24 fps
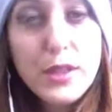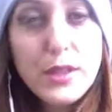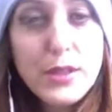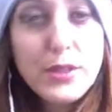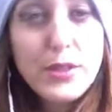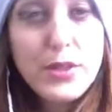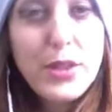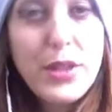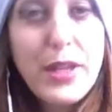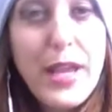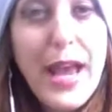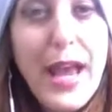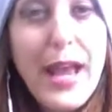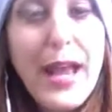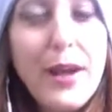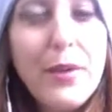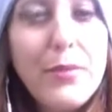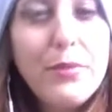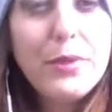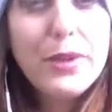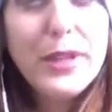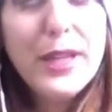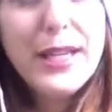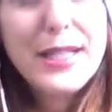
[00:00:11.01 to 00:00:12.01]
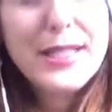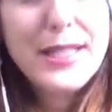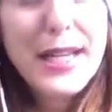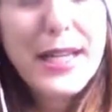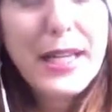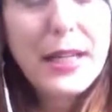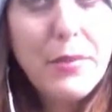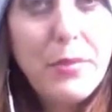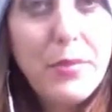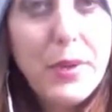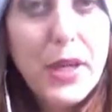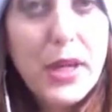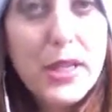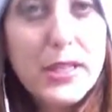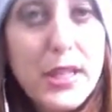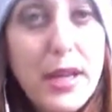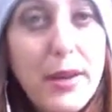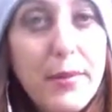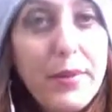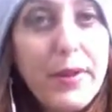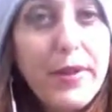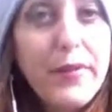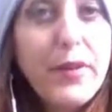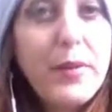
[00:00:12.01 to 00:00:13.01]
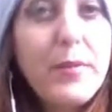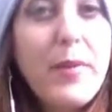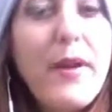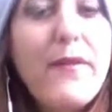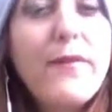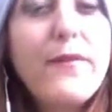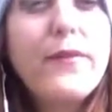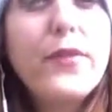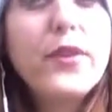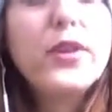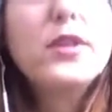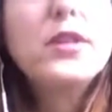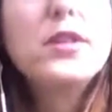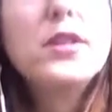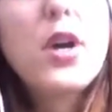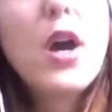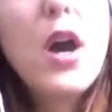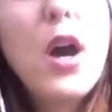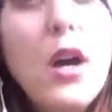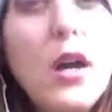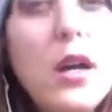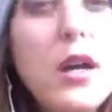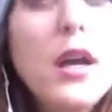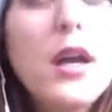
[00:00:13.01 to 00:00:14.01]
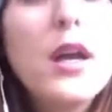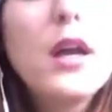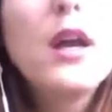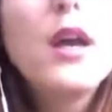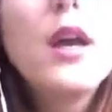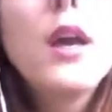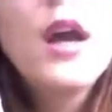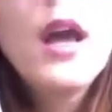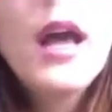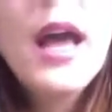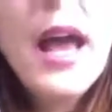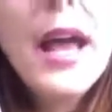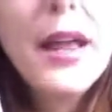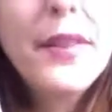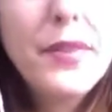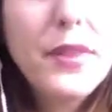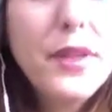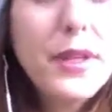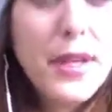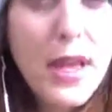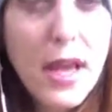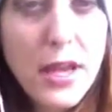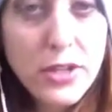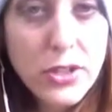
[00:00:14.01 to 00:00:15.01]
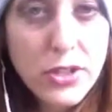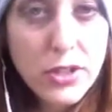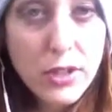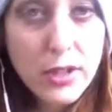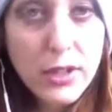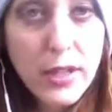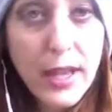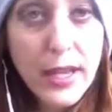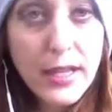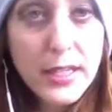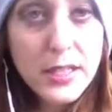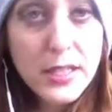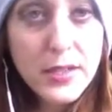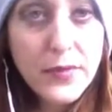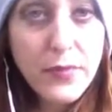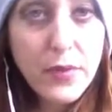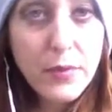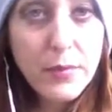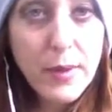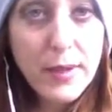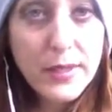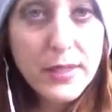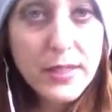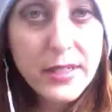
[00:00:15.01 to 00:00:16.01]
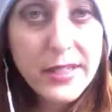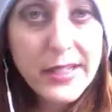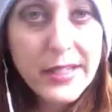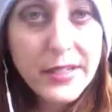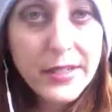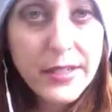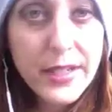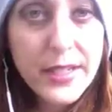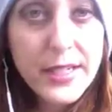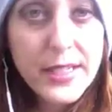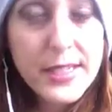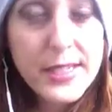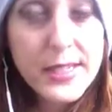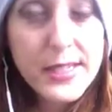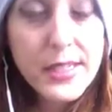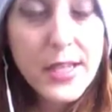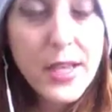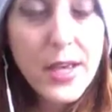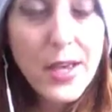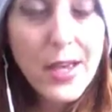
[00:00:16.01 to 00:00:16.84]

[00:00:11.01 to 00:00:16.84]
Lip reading: today I'm really excited because I'm giving my first talk at the National Alliance for Mental Illness